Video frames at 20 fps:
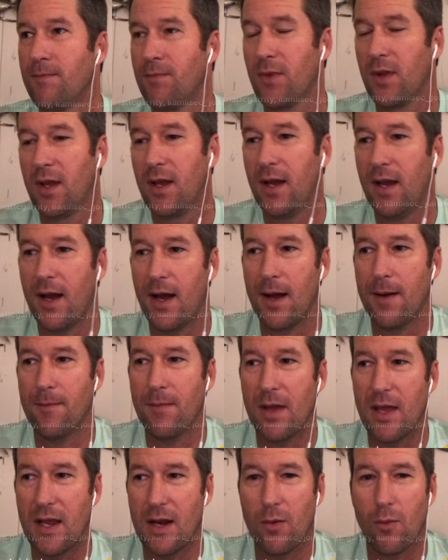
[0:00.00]

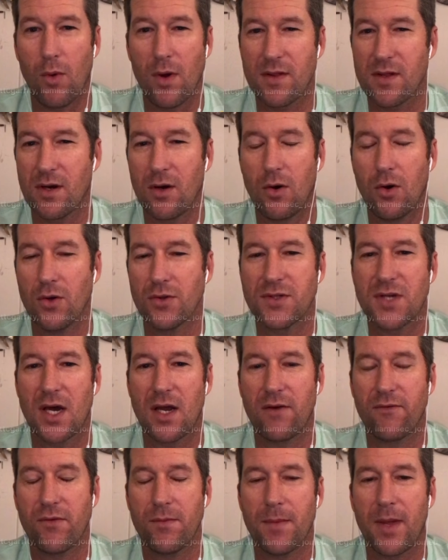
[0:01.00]
And it wasn't a whole ton
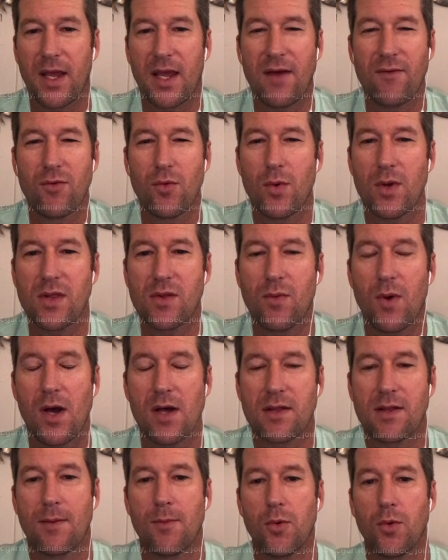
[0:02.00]
of them. Like every once in a while,
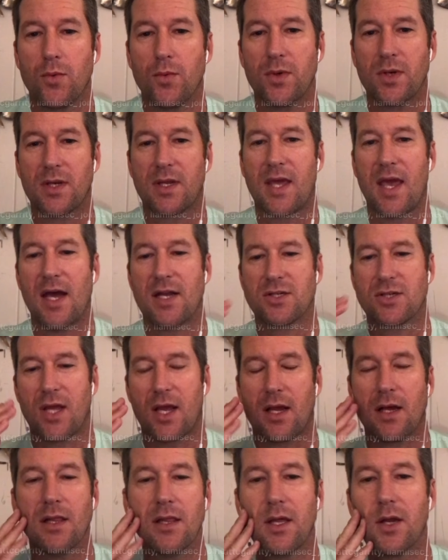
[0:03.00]
someone would catch
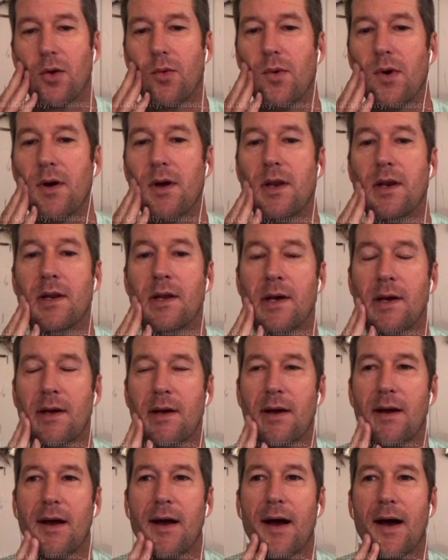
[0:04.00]
like a little one,
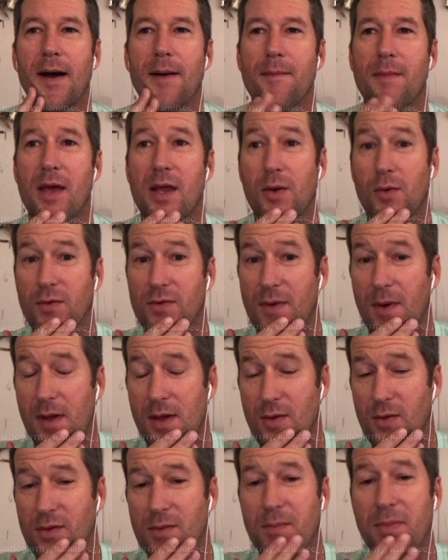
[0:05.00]
and it was
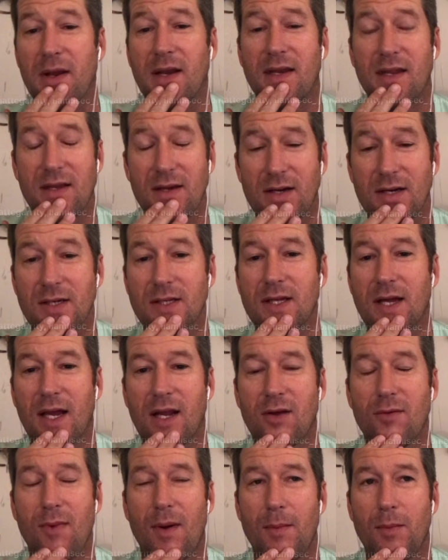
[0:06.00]
a big deal. I
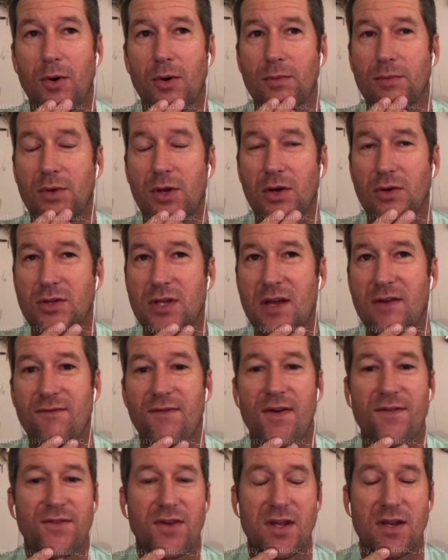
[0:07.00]
can remember, 10,
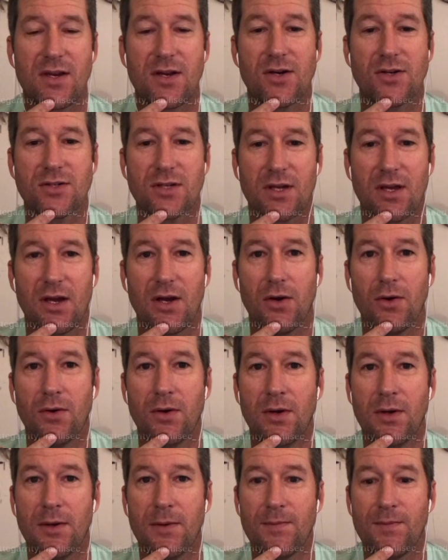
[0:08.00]
15 years ago,
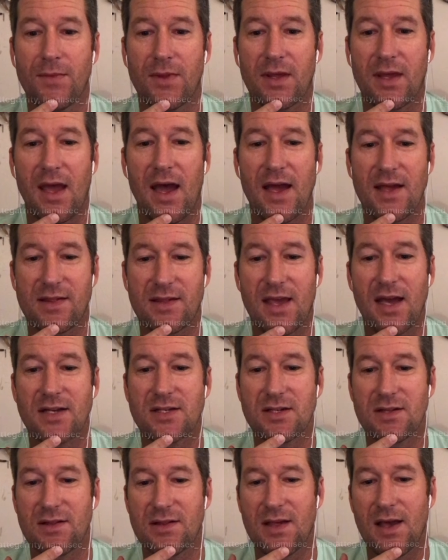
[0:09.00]
guys
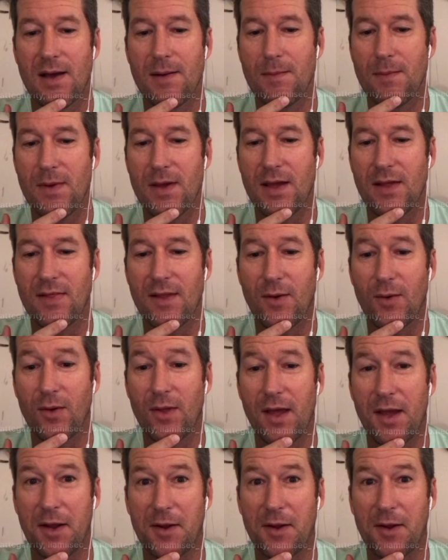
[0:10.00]
catching some, and they were like